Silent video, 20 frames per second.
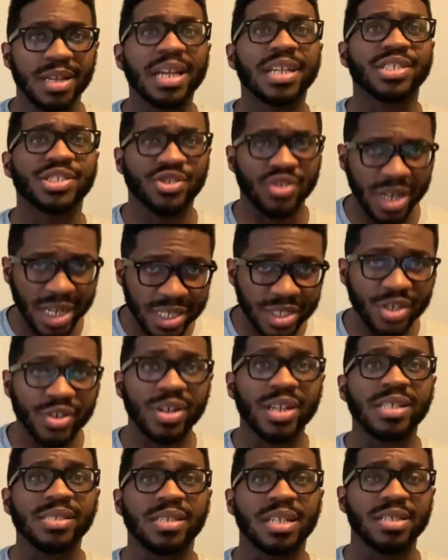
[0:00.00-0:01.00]
A
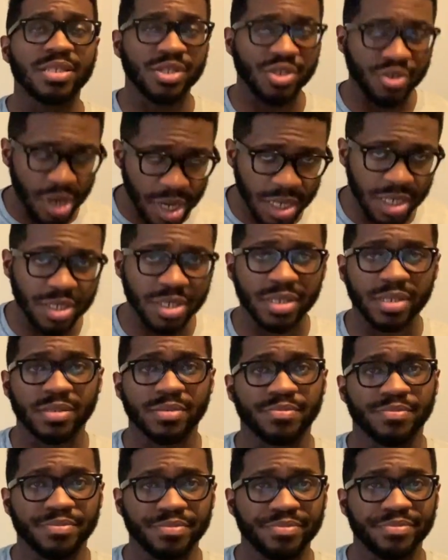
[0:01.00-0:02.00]
stranger is a stranger.
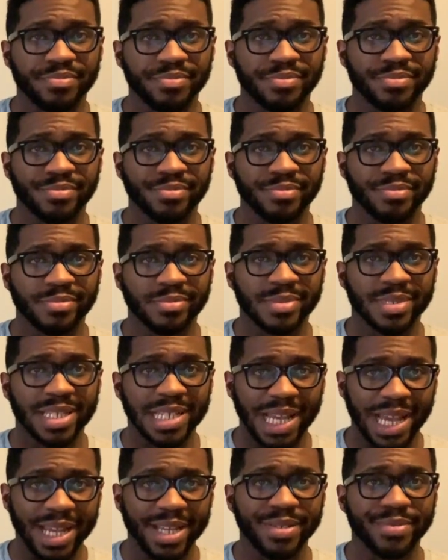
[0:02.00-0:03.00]

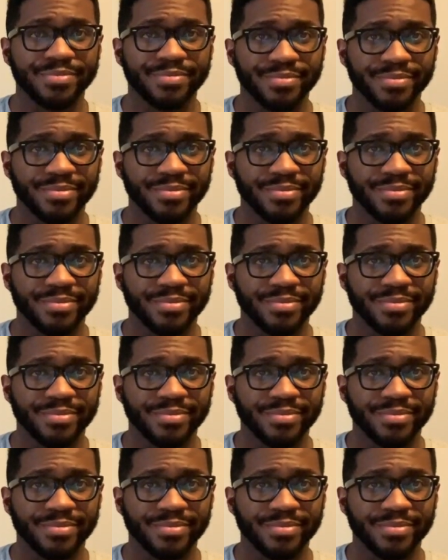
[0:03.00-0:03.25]
Okay?